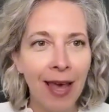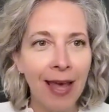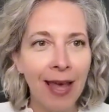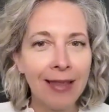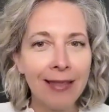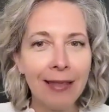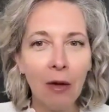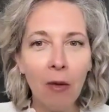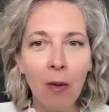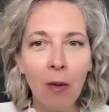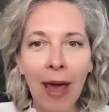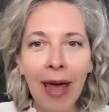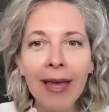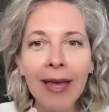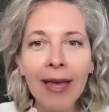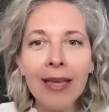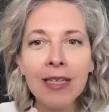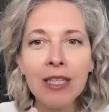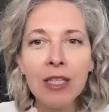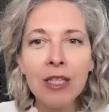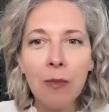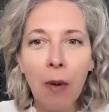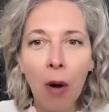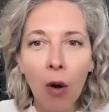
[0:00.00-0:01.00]
And the way
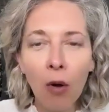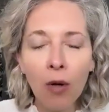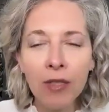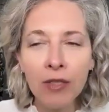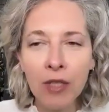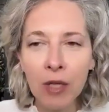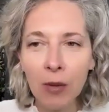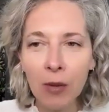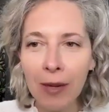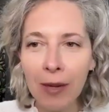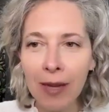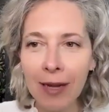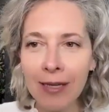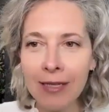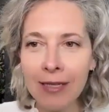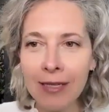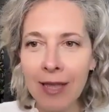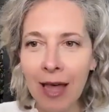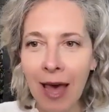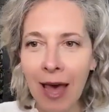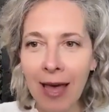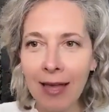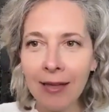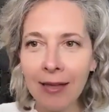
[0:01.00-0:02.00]
he spoke to it
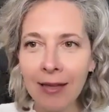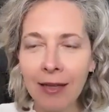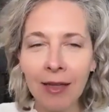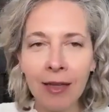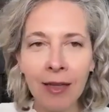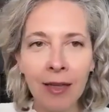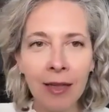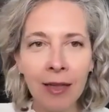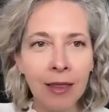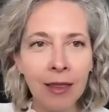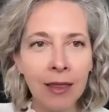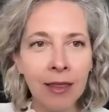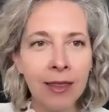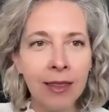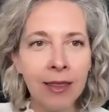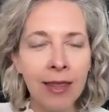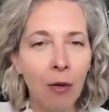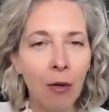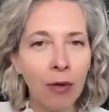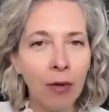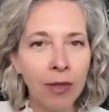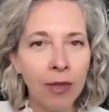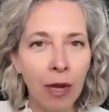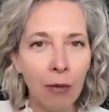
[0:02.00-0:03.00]
is that
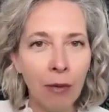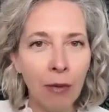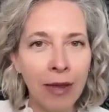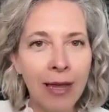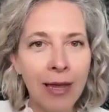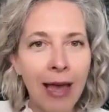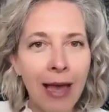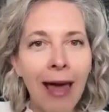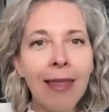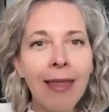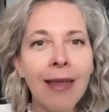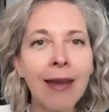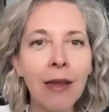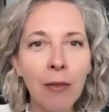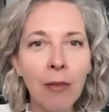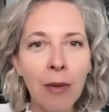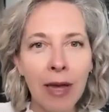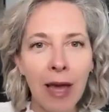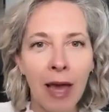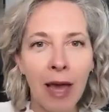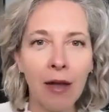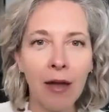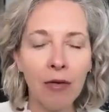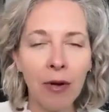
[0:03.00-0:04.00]
the reality
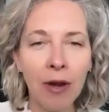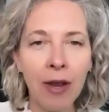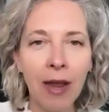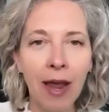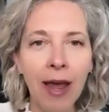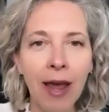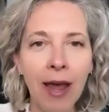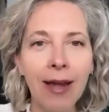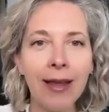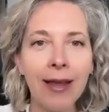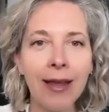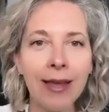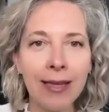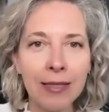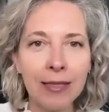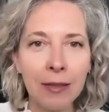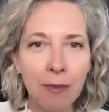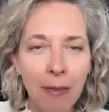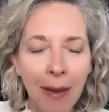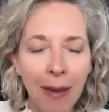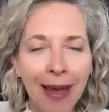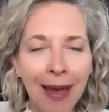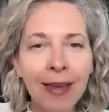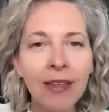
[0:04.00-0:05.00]
we are creating
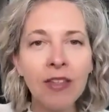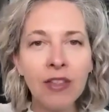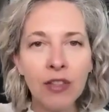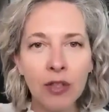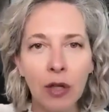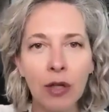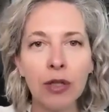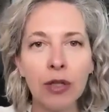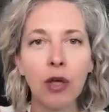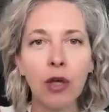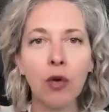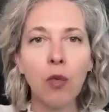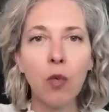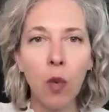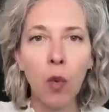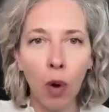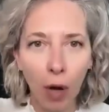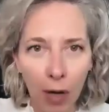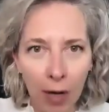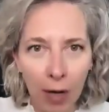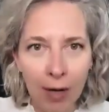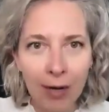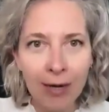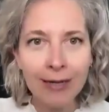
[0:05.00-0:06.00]
is based on the
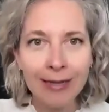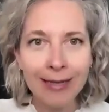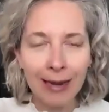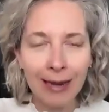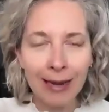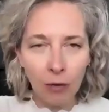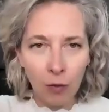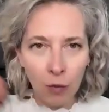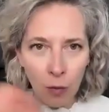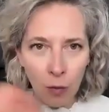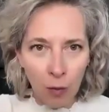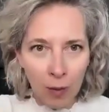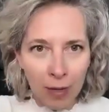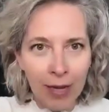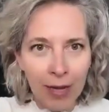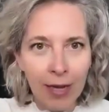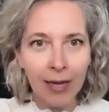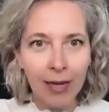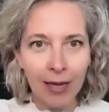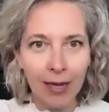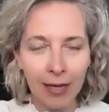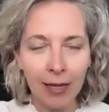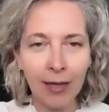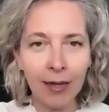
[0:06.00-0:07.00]
word that
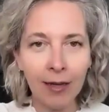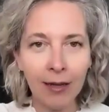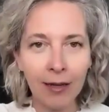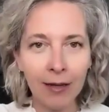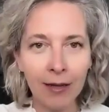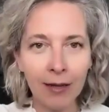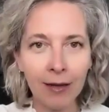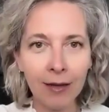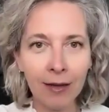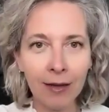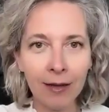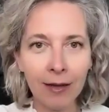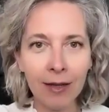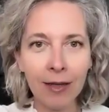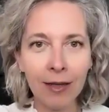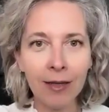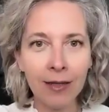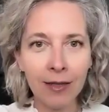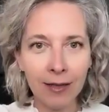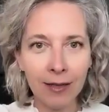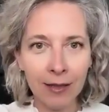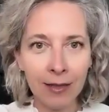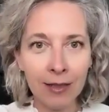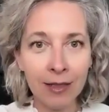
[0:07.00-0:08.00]
we
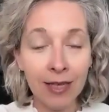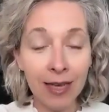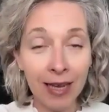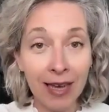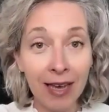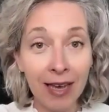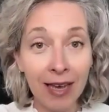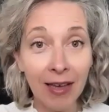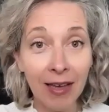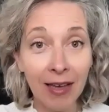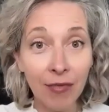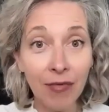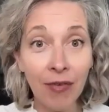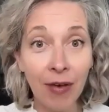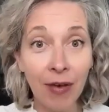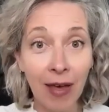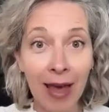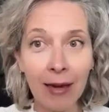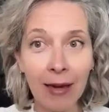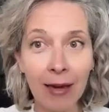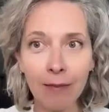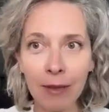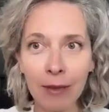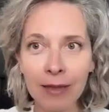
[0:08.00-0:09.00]
give
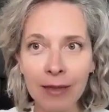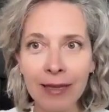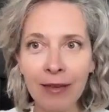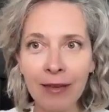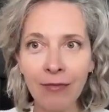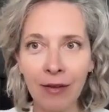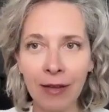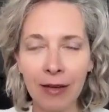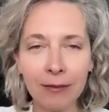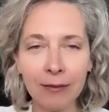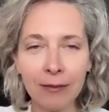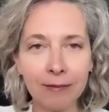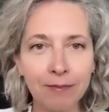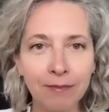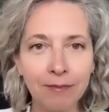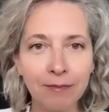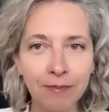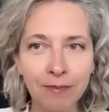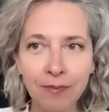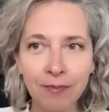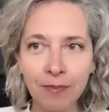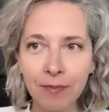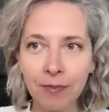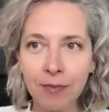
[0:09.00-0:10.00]
and believe in.
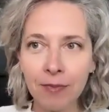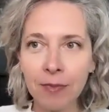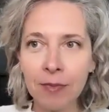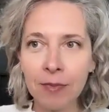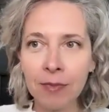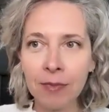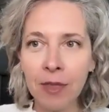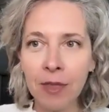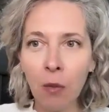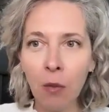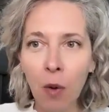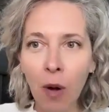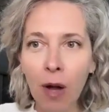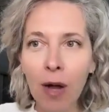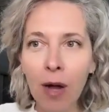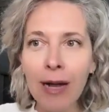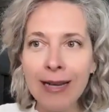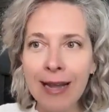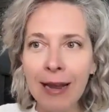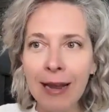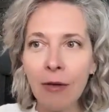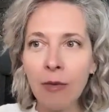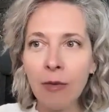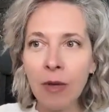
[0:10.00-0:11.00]
The
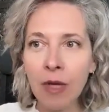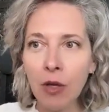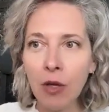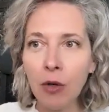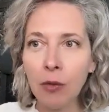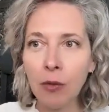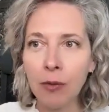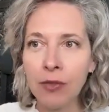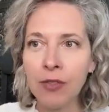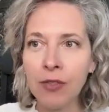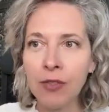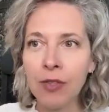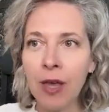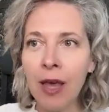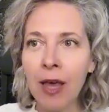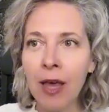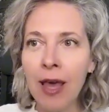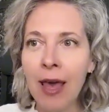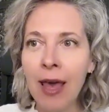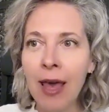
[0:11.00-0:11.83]
word that we use.